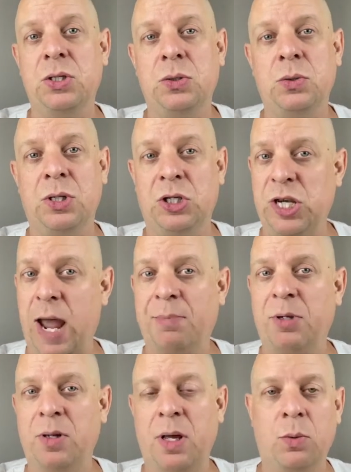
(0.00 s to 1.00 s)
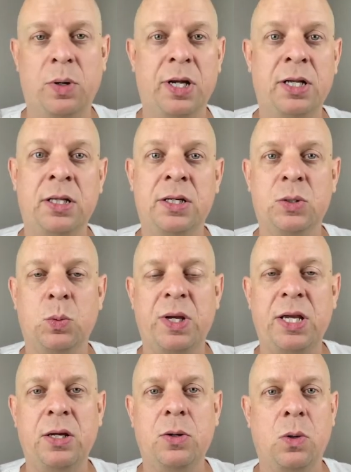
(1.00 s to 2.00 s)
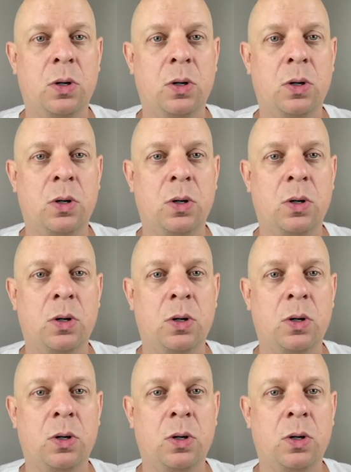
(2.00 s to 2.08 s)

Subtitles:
to the chapter that we're in this week,